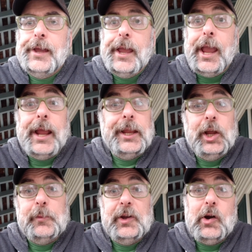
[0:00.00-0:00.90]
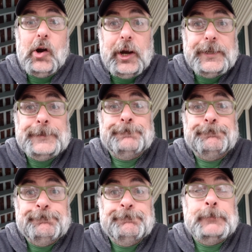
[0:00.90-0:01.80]
And here we are,
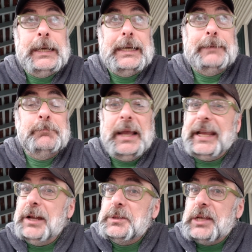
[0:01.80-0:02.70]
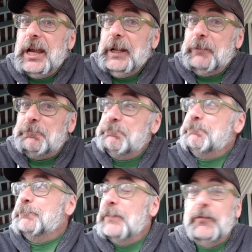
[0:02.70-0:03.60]
um, back outside.
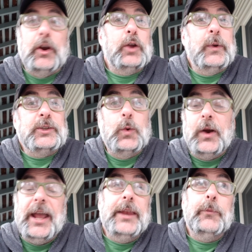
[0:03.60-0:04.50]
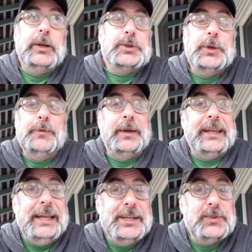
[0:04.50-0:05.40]
The very quick tour. I didn't want to show you my
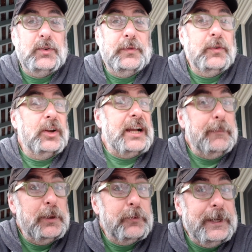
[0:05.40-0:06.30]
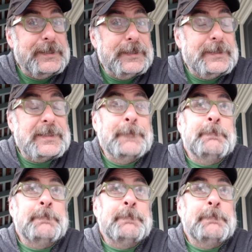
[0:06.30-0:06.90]
keezer for a couple of reasons.